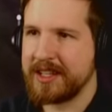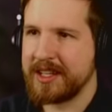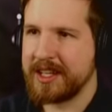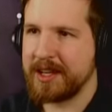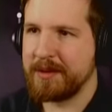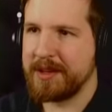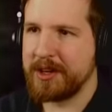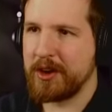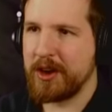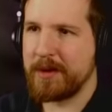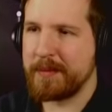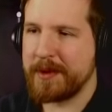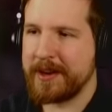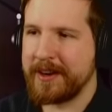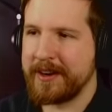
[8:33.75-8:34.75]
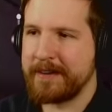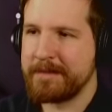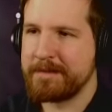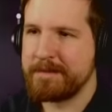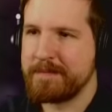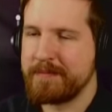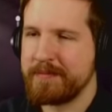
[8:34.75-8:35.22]
Can we go up
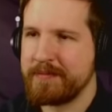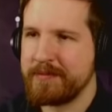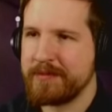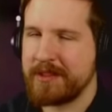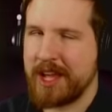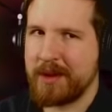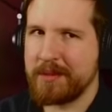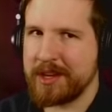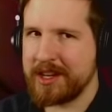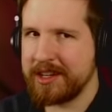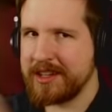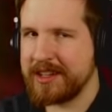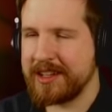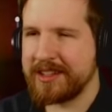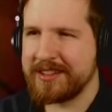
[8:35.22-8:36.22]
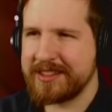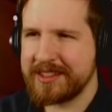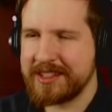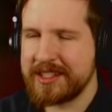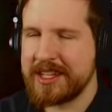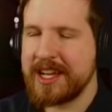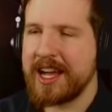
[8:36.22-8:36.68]
here? I'm gonna,
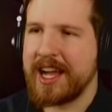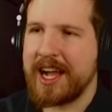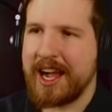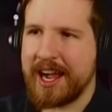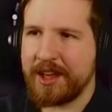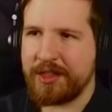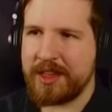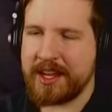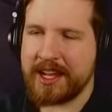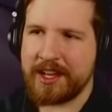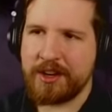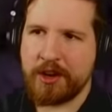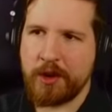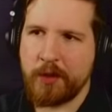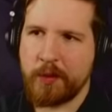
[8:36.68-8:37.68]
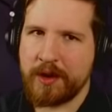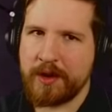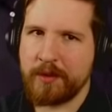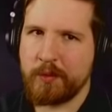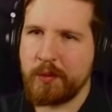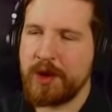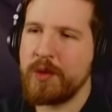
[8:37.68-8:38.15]
I think I know where
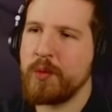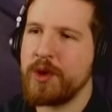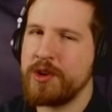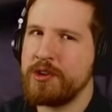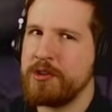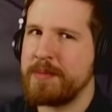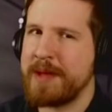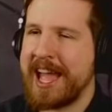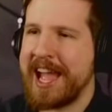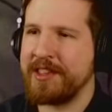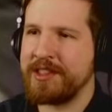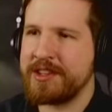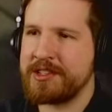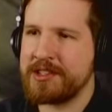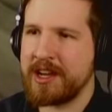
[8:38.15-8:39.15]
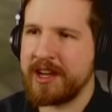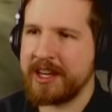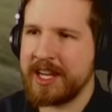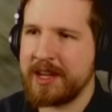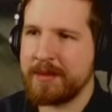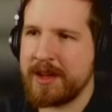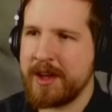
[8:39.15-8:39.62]
what, what new path it's
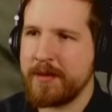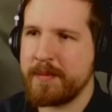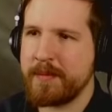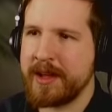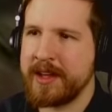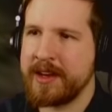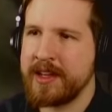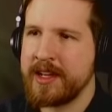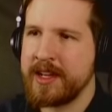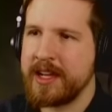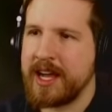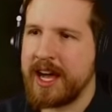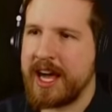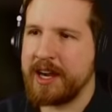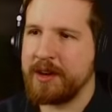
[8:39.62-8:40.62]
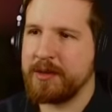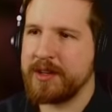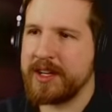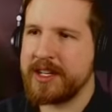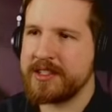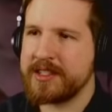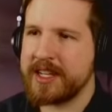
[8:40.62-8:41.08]
talking about, but I
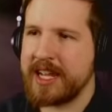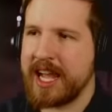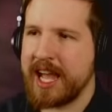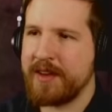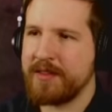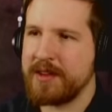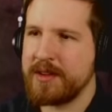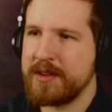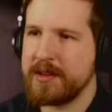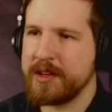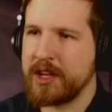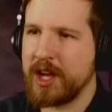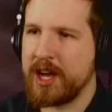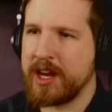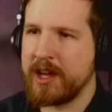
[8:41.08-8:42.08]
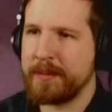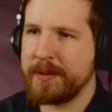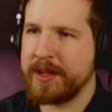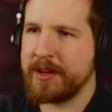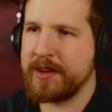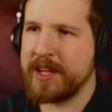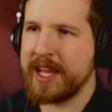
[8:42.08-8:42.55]
realize that I haven't gone up
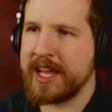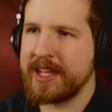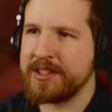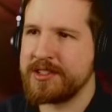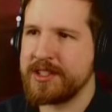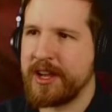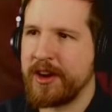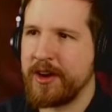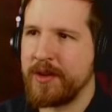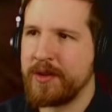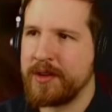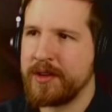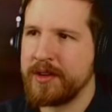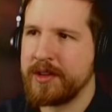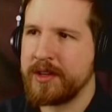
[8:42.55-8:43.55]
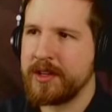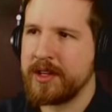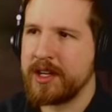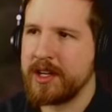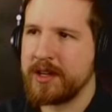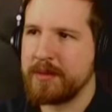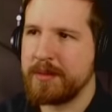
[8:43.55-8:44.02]
here yet, so
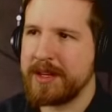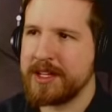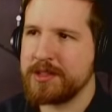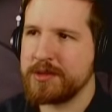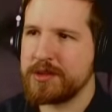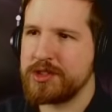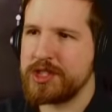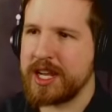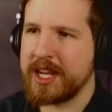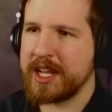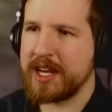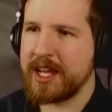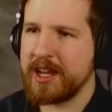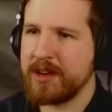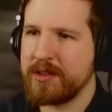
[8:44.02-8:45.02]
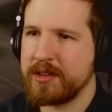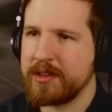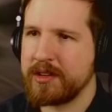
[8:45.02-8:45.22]
might as well check it out.